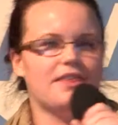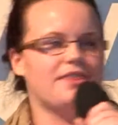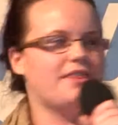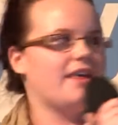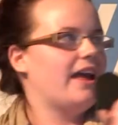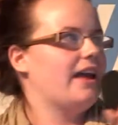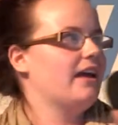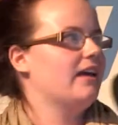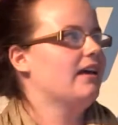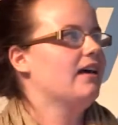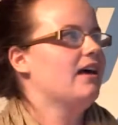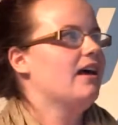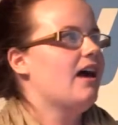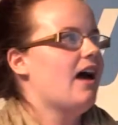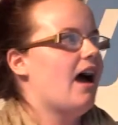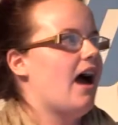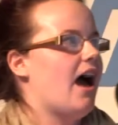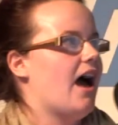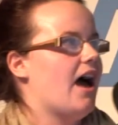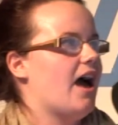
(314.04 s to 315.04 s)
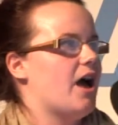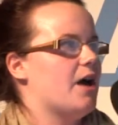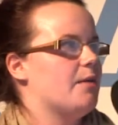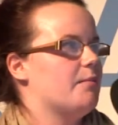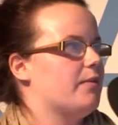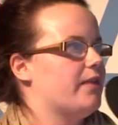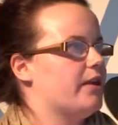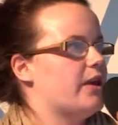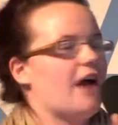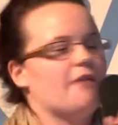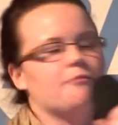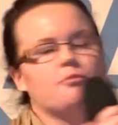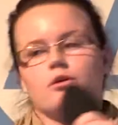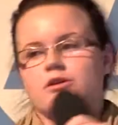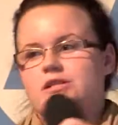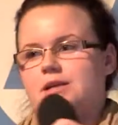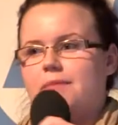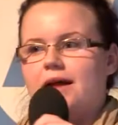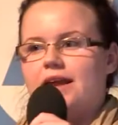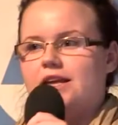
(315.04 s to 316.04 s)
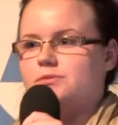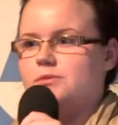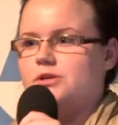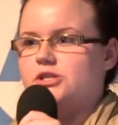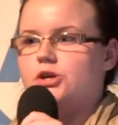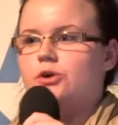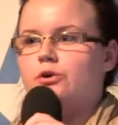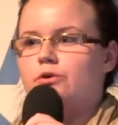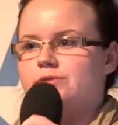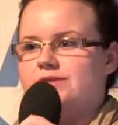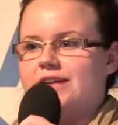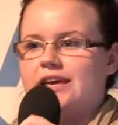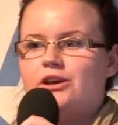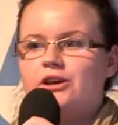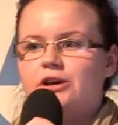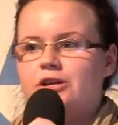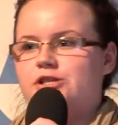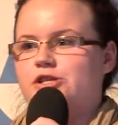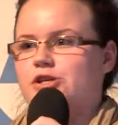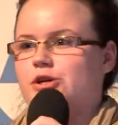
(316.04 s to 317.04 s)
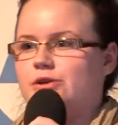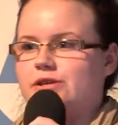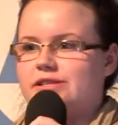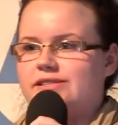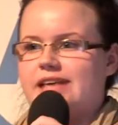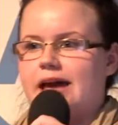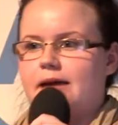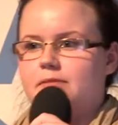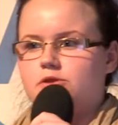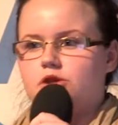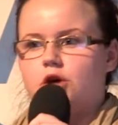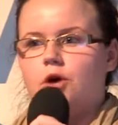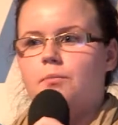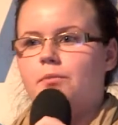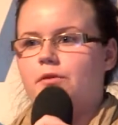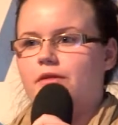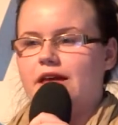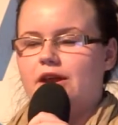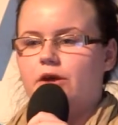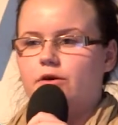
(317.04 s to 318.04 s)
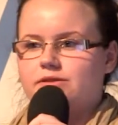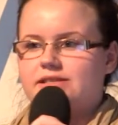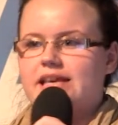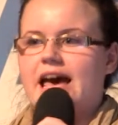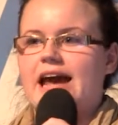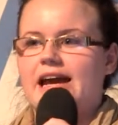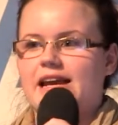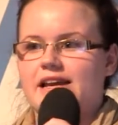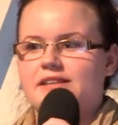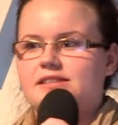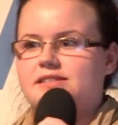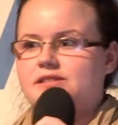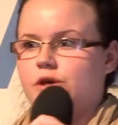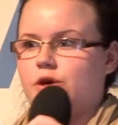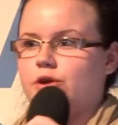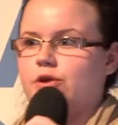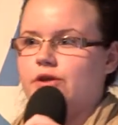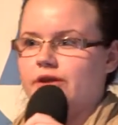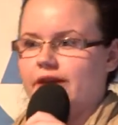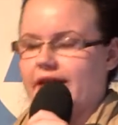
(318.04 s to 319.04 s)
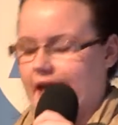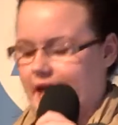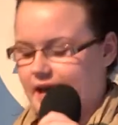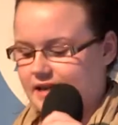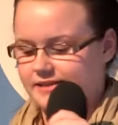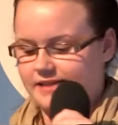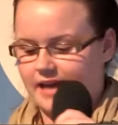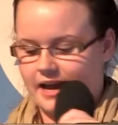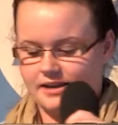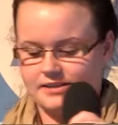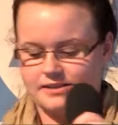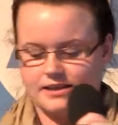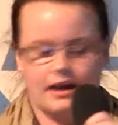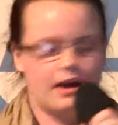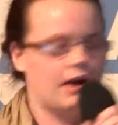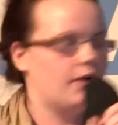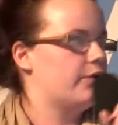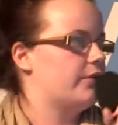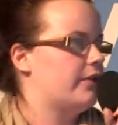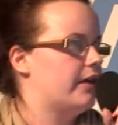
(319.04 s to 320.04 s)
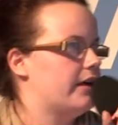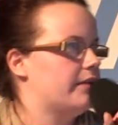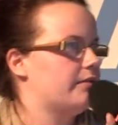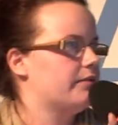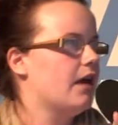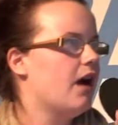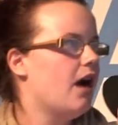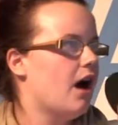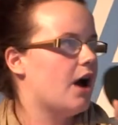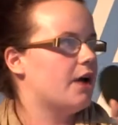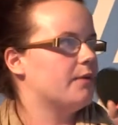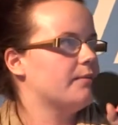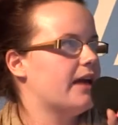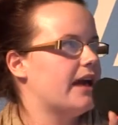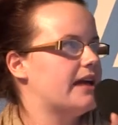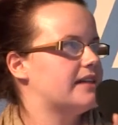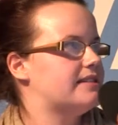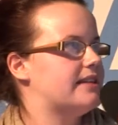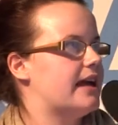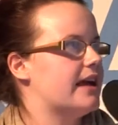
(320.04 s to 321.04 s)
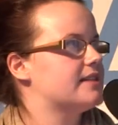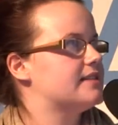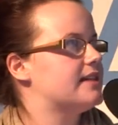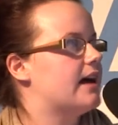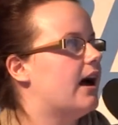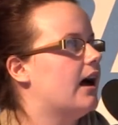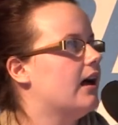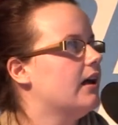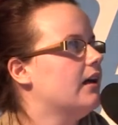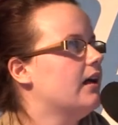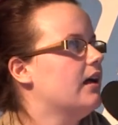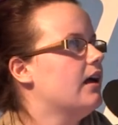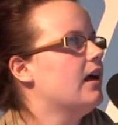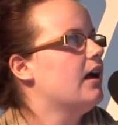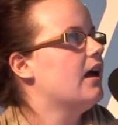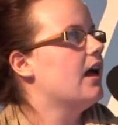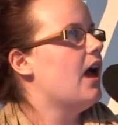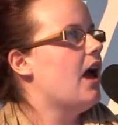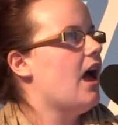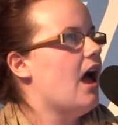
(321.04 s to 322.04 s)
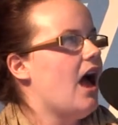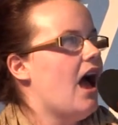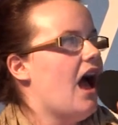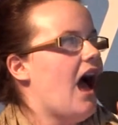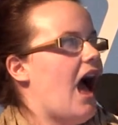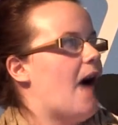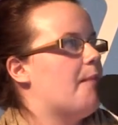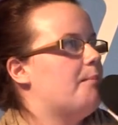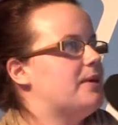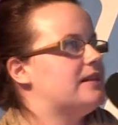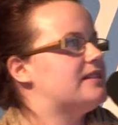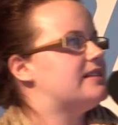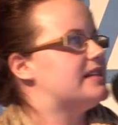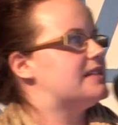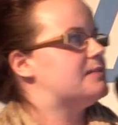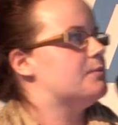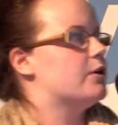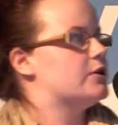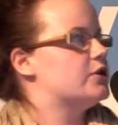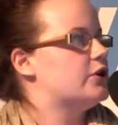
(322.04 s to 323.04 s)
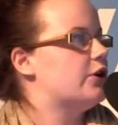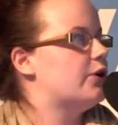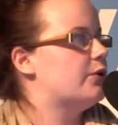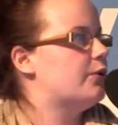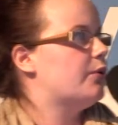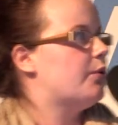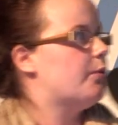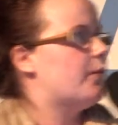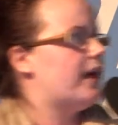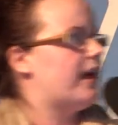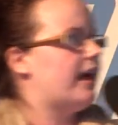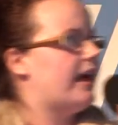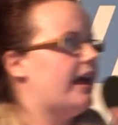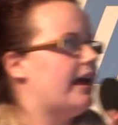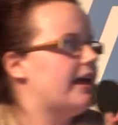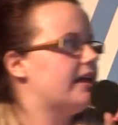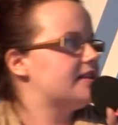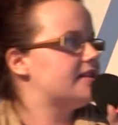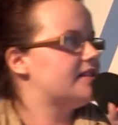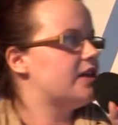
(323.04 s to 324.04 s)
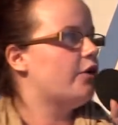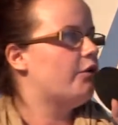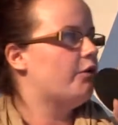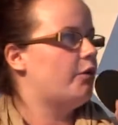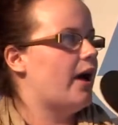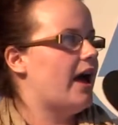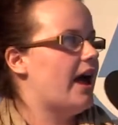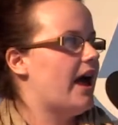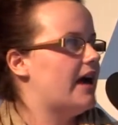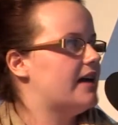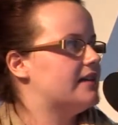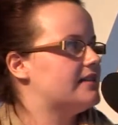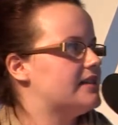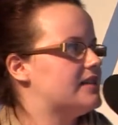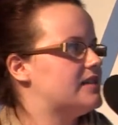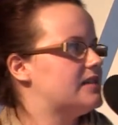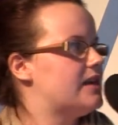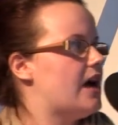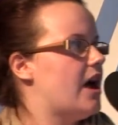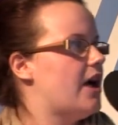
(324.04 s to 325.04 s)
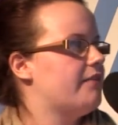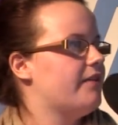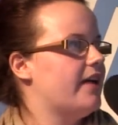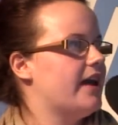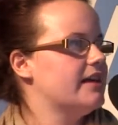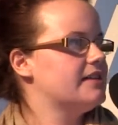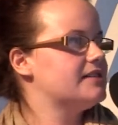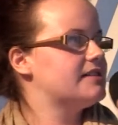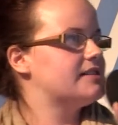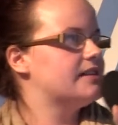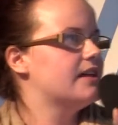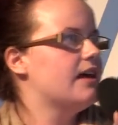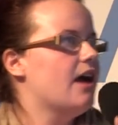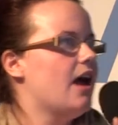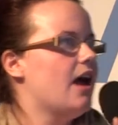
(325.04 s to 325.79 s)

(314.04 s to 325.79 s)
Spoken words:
thing, you have project management tools. They could do the same job, but they're not tailored to the care sector or the home care sector. Our business model, we're software as a service.